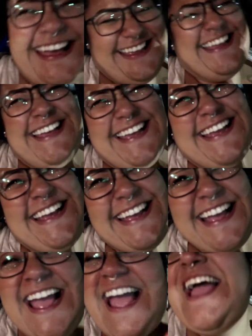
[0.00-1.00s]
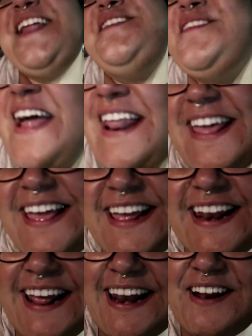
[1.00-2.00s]
And Reddit. And
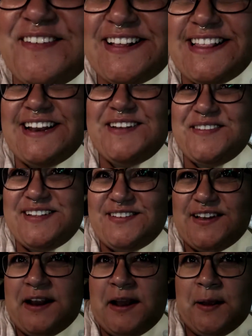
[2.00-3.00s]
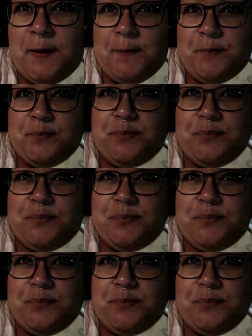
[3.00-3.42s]
Reddit and everything. Put, put, put, en, put